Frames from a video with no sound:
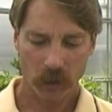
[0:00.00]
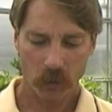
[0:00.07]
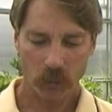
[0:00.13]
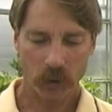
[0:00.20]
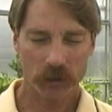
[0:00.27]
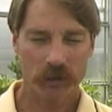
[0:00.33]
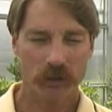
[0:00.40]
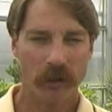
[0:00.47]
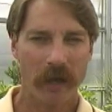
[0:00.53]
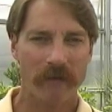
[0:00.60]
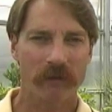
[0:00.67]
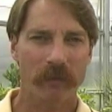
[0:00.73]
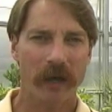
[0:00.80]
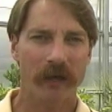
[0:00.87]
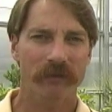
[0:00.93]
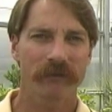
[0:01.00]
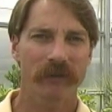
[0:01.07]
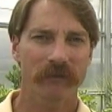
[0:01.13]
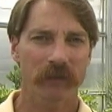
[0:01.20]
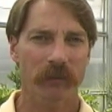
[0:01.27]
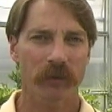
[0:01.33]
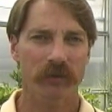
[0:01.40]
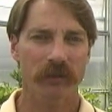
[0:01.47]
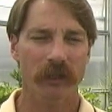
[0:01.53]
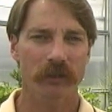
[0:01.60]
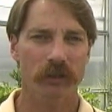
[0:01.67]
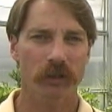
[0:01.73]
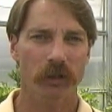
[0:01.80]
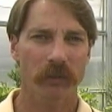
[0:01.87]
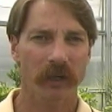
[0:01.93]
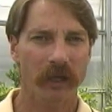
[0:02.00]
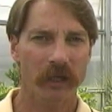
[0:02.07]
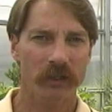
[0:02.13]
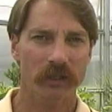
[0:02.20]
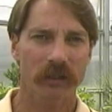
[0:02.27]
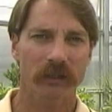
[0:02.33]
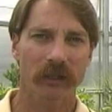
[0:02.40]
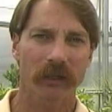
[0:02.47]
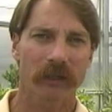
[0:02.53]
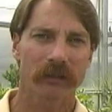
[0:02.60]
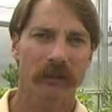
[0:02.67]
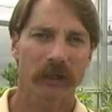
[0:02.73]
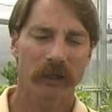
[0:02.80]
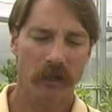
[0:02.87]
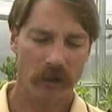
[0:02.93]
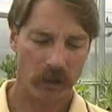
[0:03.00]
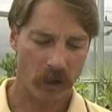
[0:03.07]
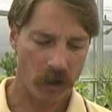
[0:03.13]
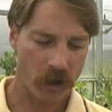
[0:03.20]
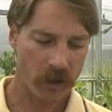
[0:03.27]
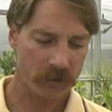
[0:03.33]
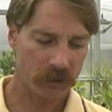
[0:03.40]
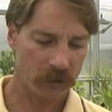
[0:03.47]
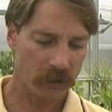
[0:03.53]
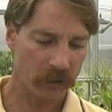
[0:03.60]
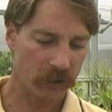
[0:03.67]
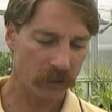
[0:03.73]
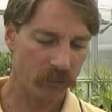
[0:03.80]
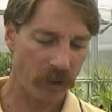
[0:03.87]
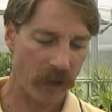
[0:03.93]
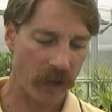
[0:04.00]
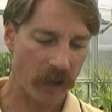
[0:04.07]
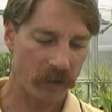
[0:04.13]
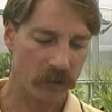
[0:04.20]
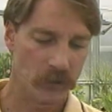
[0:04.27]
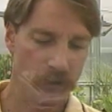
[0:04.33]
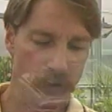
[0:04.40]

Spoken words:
Once you have about 50% germination on the heating pad,